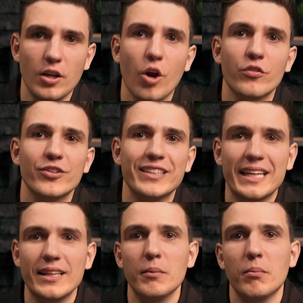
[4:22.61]
of your
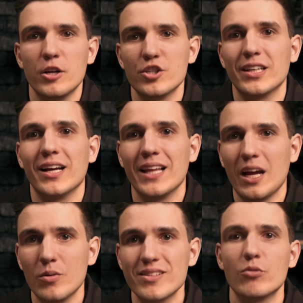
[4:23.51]
daily budget allowance